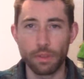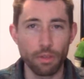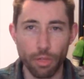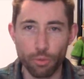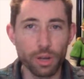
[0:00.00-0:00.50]

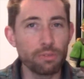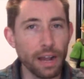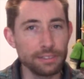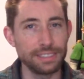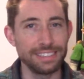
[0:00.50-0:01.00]
3
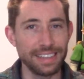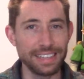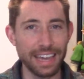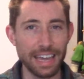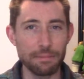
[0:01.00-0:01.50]
rounds into the
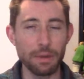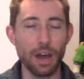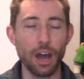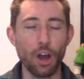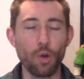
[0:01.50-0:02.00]
game
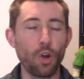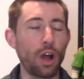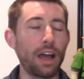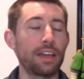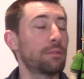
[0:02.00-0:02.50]

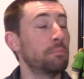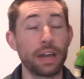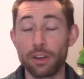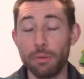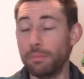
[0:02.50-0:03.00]

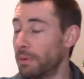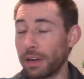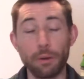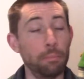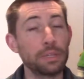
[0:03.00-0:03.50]
might
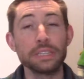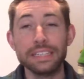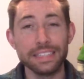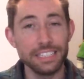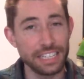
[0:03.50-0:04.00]

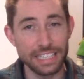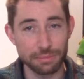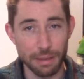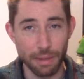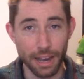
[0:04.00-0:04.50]
completely
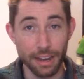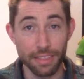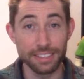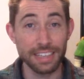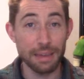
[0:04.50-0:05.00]
change my mind.
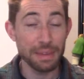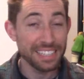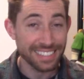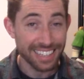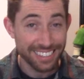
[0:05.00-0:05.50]
This game
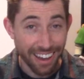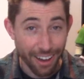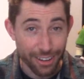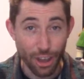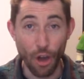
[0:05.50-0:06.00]
is a
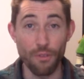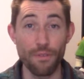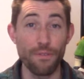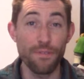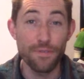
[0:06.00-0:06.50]
ton
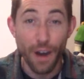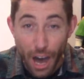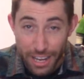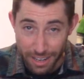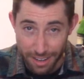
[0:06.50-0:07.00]
of
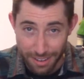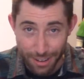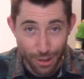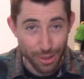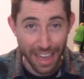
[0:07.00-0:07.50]
fun,
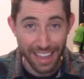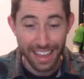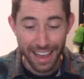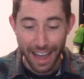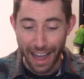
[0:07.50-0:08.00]

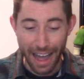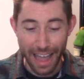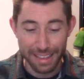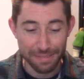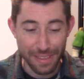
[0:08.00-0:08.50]
okay?
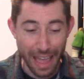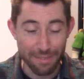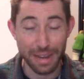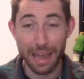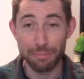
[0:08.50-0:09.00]
I
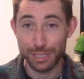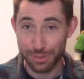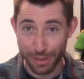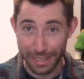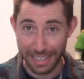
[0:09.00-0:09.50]
haven't had much
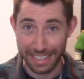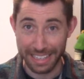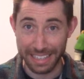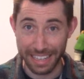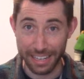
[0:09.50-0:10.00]
fun
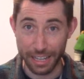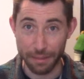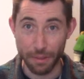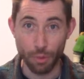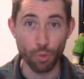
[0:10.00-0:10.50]
in
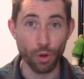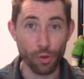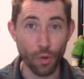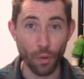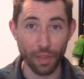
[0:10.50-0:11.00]
a what I'll
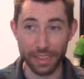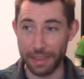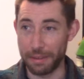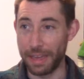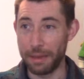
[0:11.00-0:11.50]
call like a